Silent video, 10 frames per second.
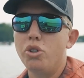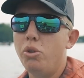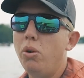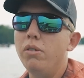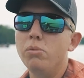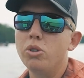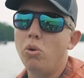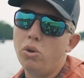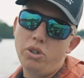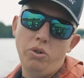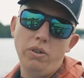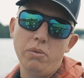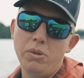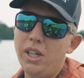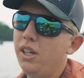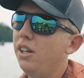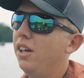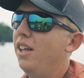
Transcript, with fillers: Two of them scored, two of them didn't.